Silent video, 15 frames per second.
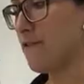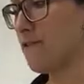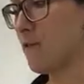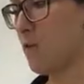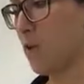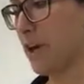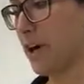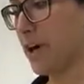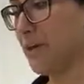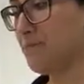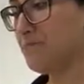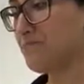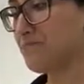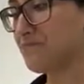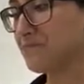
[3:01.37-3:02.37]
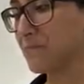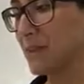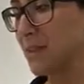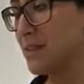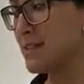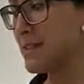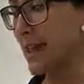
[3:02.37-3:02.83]
for
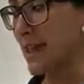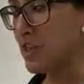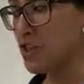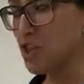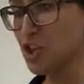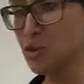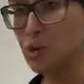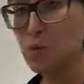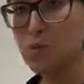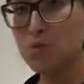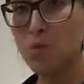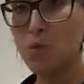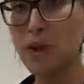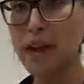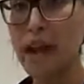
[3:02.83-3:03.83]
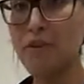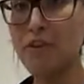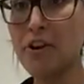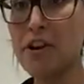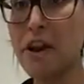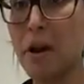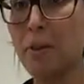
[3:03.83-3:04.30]
day 2,
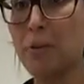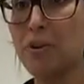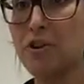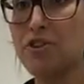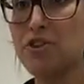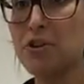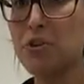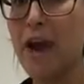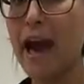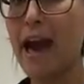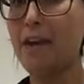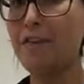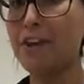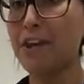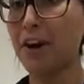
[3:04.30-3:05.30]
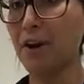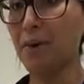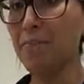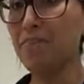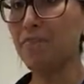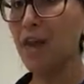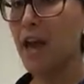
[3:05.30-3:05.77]
whatever numbers you have
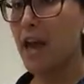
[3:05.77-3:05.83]
here,